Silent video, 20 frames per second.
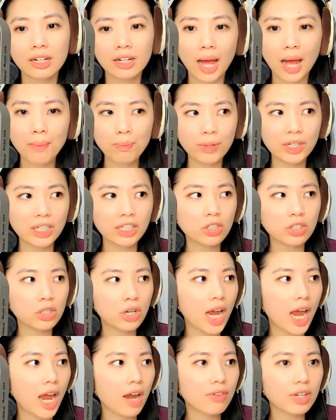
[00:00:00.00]
I'm pretty
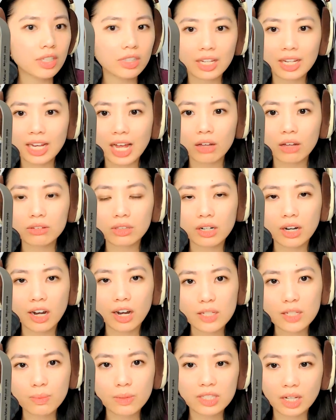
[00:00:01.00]
sure everything out there
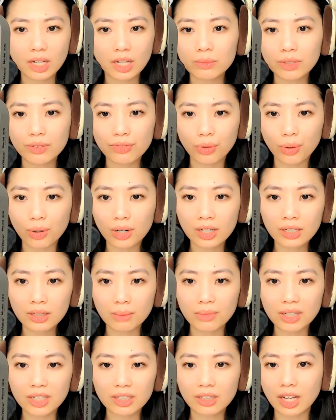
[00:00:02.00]
has been done before. I
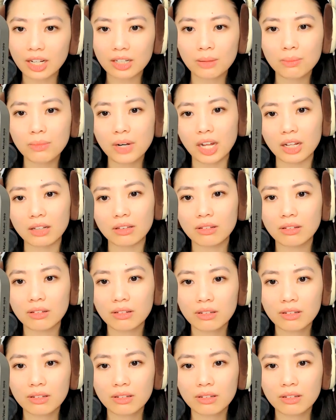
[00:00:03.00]
mean, like, come on.